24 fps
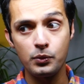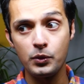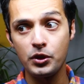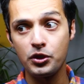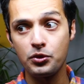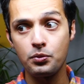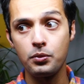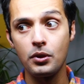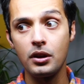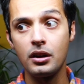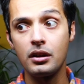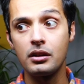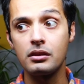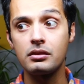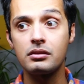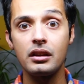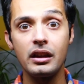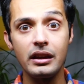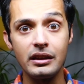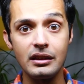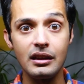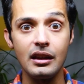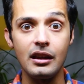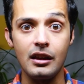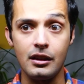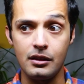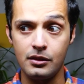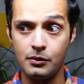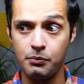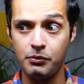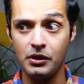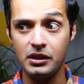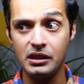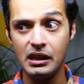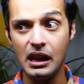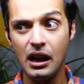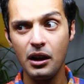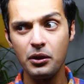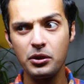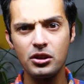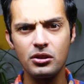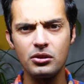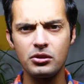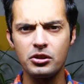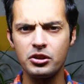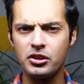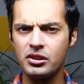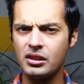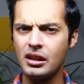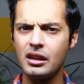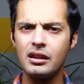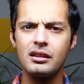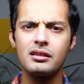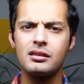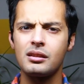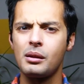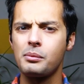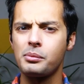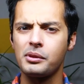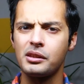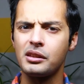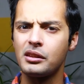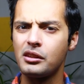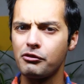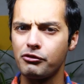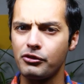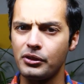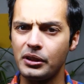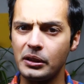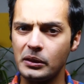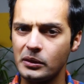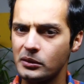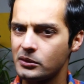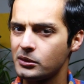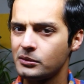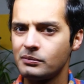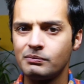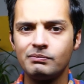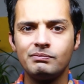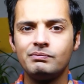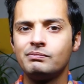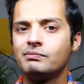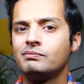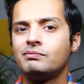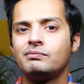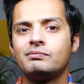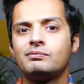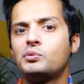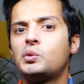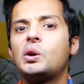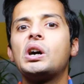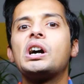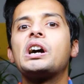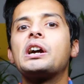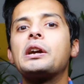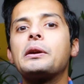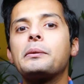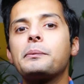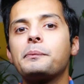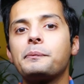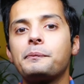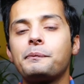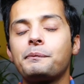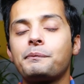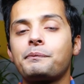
which was a yes, but now you're saying something different? Why?